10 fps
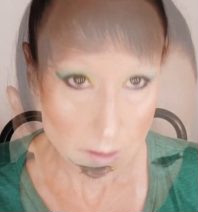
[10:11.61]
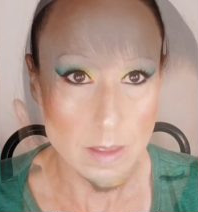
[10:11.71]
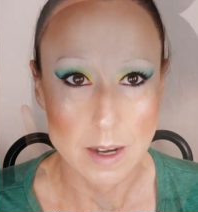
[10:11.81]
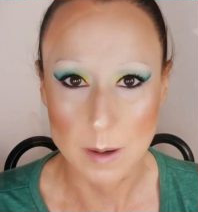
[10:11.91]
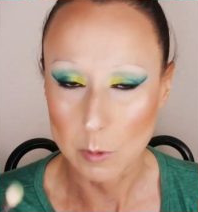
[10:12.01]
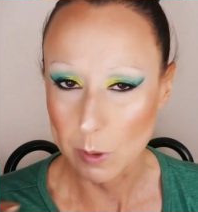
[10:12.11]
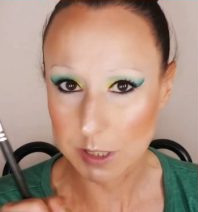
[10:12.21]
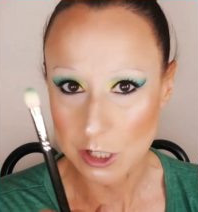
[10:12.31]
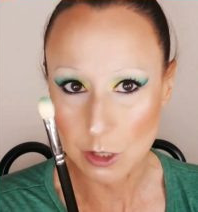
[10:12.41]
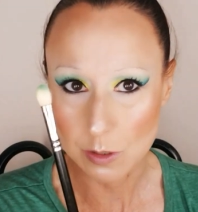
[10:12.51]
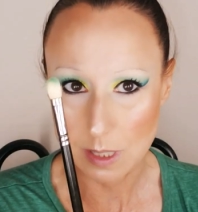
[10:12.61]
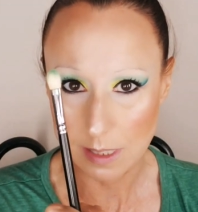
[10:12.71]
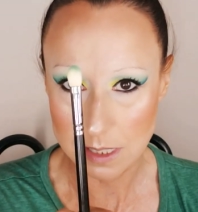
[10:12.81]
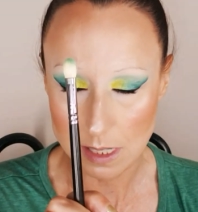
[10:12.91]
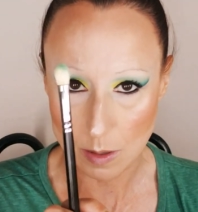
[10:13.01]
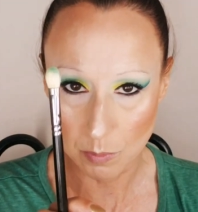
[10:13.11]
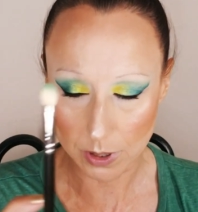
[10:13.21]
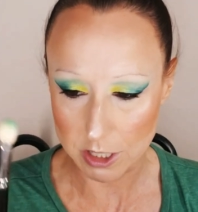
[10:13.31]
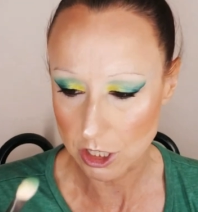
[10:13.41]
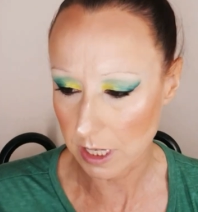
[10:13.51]
Then I'm going to use that same
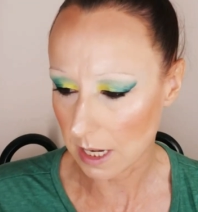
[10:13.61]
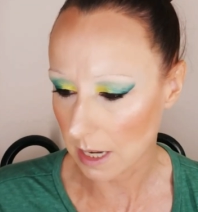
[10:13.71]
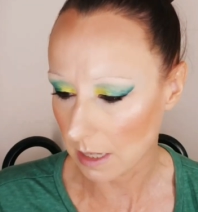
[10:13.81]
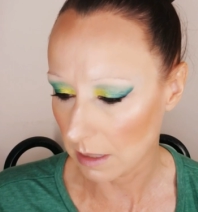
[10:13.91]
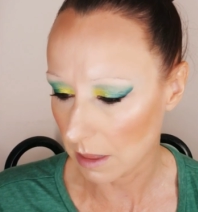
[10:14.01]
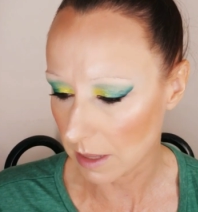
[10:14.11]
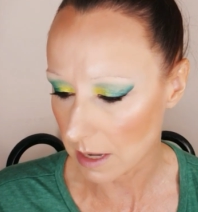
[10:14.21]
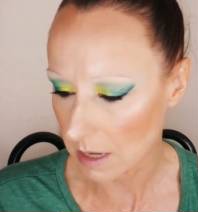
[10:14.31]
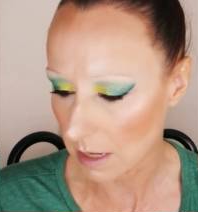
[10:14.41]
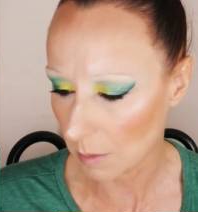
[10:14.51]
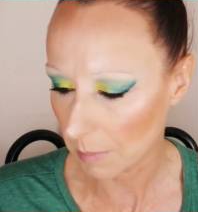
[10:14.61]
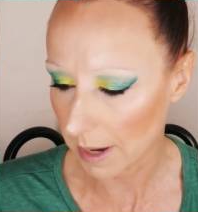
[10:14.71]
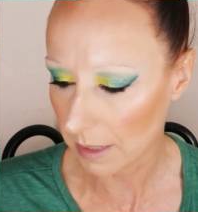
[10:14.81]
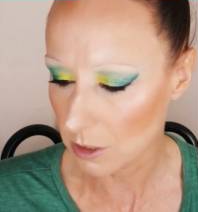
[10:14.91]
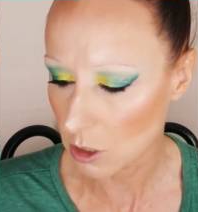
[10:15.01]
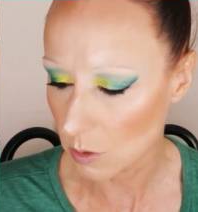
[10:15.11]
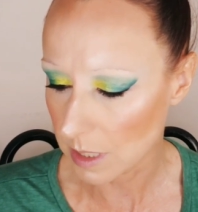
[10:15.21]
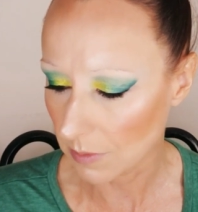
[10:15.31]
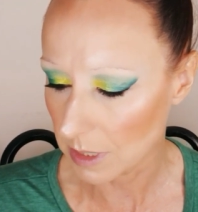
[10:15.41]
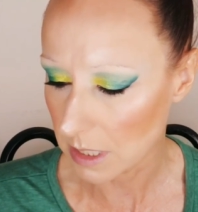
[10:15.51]
brush again, the MAC
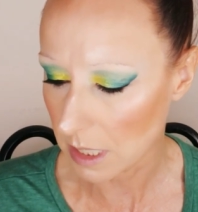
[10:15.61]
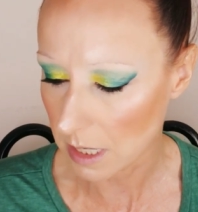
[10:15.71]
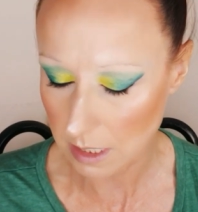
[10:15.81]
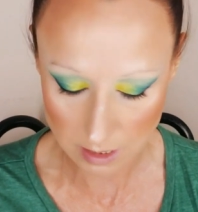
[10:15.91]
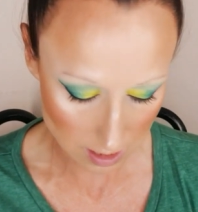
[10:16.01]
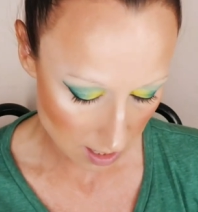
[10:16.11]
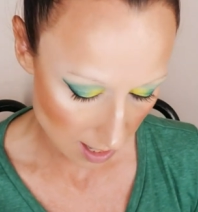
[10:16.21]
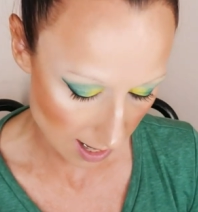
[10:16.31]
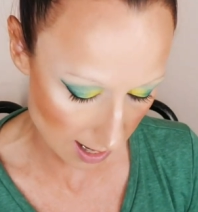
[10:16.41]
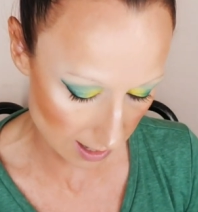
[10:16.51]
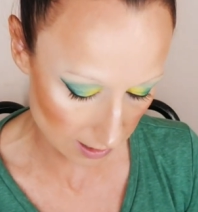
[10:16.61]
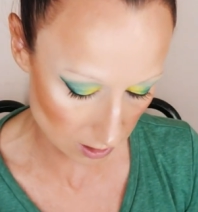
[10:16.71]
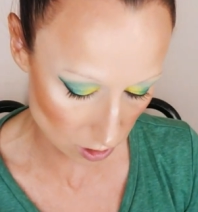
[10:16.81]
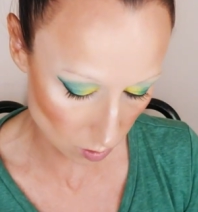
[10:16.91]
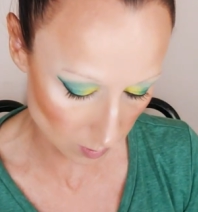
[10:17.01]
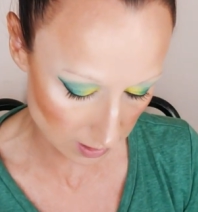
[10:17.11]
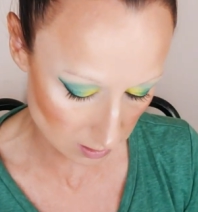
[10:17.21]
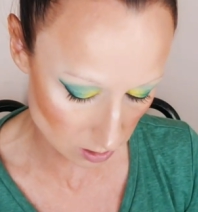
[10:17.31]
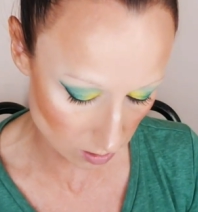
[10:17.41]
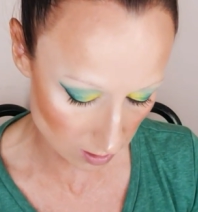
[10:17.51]
217, and go
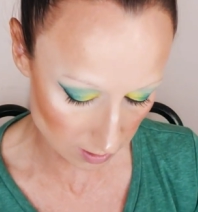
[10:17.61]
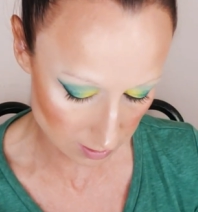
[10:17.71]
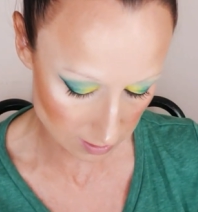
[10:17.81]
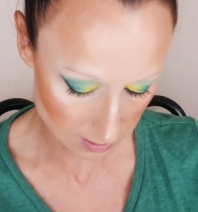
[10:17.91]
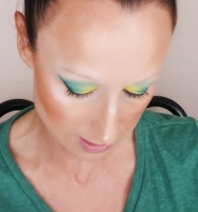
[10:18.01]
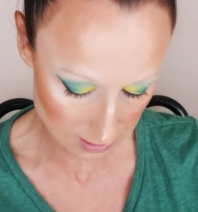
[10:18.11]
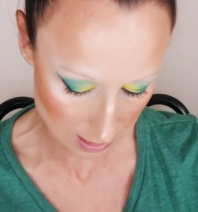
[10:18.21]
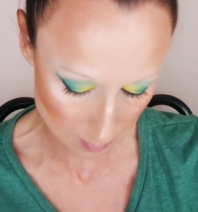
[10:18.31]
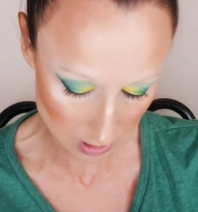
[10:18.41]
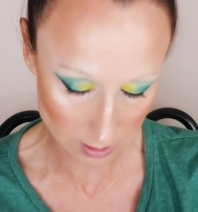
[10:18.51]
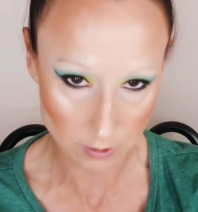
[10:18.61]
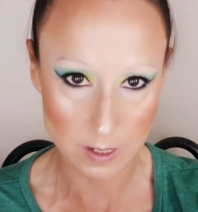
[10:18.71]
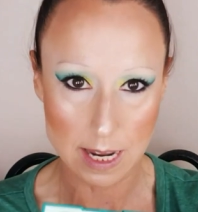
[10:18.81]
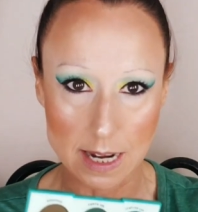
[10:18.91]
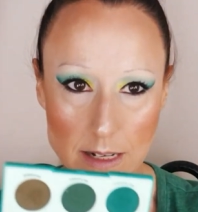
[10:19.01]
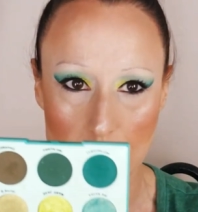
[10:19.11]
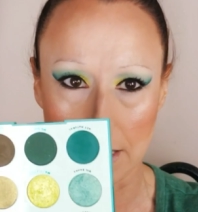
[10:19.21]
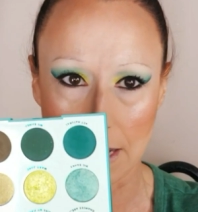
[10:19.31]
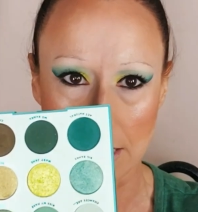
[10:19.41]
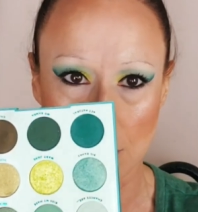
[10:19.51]
into that same color again, the
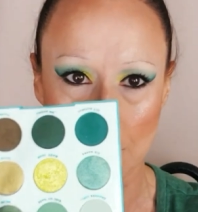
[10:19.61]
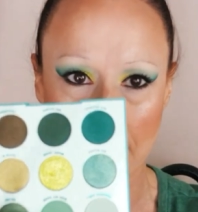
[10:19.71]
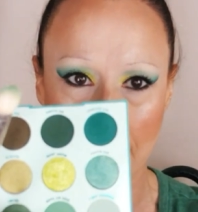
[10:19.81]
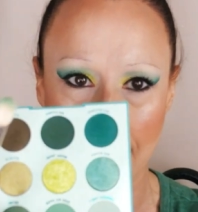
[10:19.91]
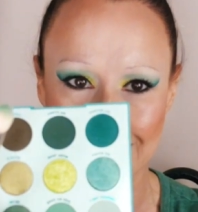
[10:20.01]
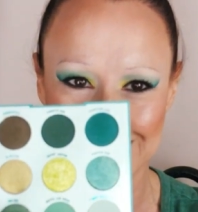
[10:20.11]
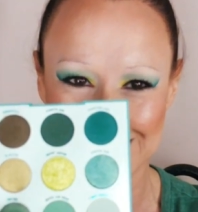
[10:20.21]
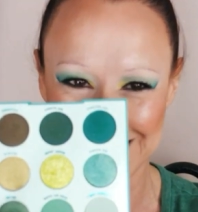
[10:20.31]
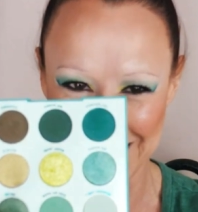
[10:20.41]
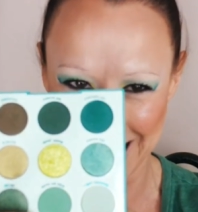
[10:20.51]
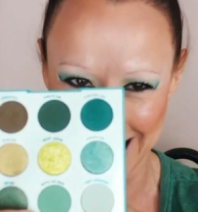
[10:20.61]
Kiss My Ass,